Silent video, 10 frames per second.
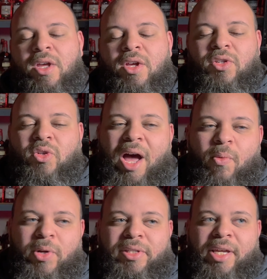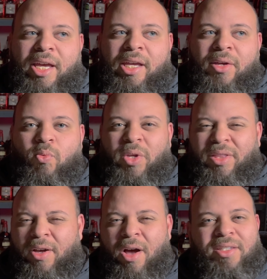So I would say with the
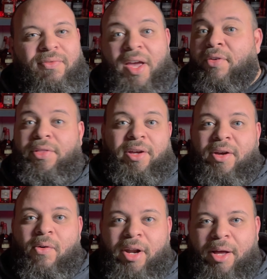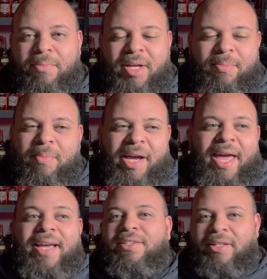cost of everything going up, I mean my
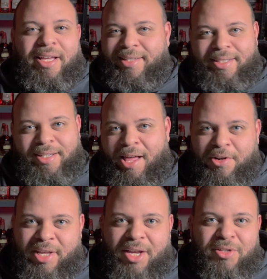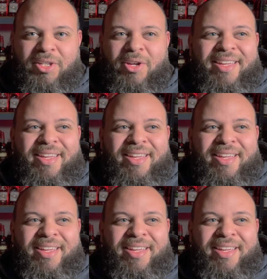eggs are like sixty dollars now. So,